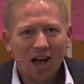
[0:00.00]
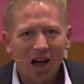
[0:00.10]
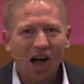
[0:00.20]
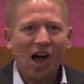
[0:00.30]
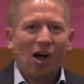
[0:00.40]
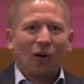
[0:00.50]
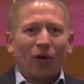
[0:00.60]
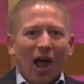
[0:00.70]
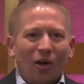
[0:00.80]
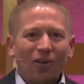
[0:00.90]
uh,
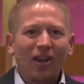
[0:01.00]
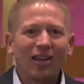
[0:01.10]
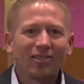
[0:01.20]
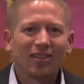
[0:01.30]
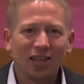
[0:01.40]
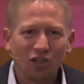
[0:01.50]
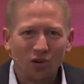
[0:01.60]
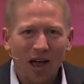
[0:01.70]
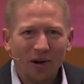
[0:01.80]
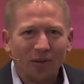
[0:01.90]
around us can
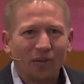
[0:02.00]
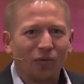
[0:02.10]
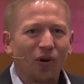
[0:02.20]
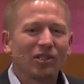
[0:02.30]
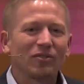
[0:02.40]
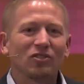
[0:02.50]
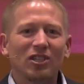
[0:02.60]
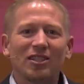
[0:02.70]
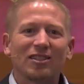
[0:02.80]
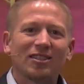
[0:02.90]
drown out the voice of
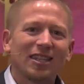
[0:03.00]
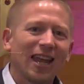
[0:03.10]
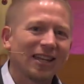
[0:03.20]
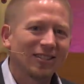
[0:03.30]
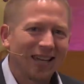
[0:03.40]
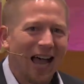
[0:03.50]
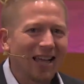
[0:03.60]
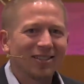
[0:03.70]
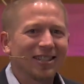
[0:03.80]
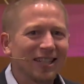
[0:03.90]
Jesus, and yet he's
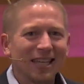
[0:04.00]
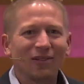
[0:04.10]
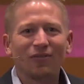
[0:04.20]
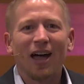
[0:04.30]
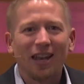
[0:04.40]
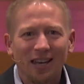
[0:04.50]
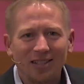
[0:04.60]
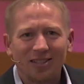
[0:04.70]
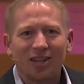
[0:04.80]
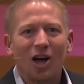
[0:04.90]
constantly inviting
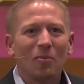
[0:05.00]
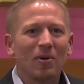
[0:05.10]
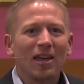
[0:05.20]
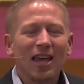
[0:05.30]
us to come